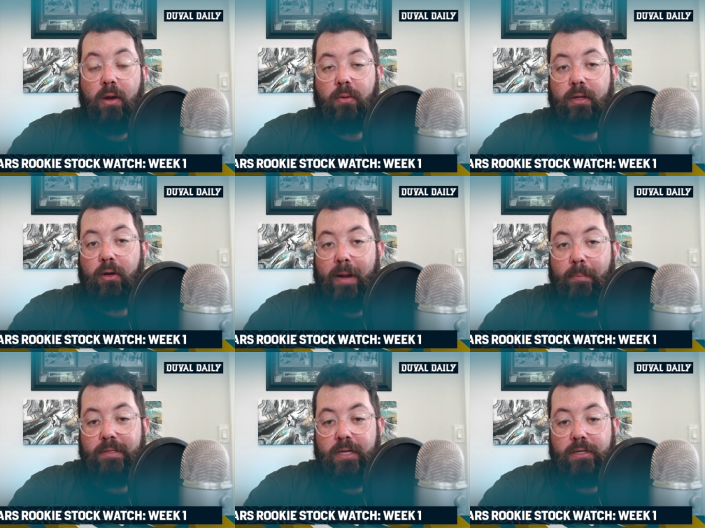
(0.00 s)
with a great
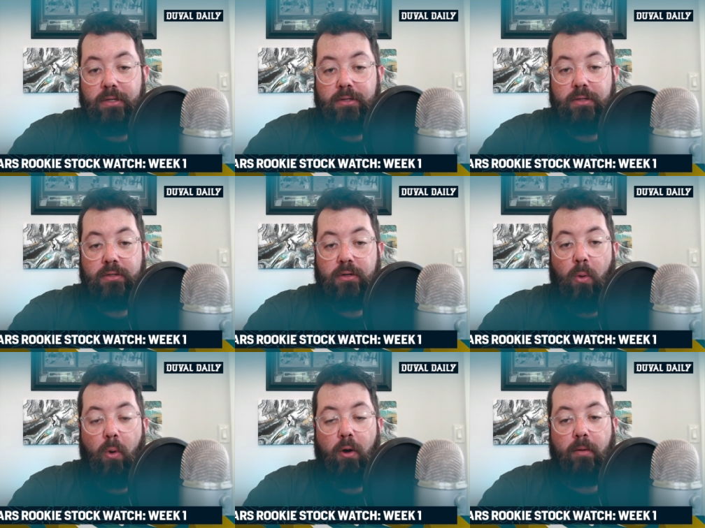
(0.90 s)
position to
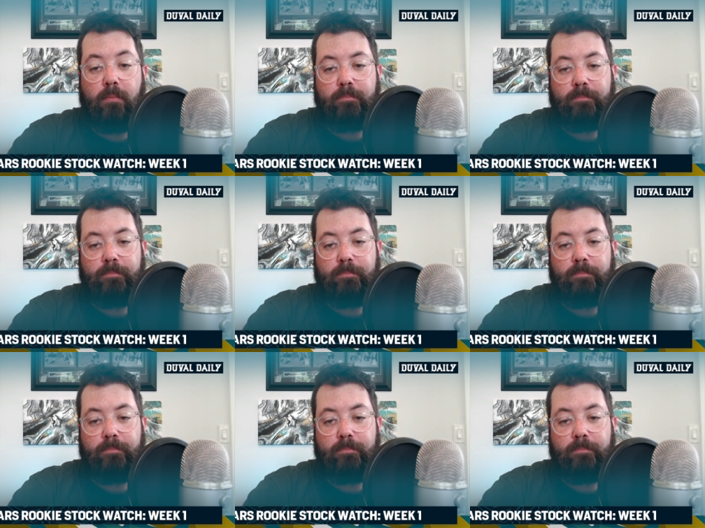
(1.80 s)
score.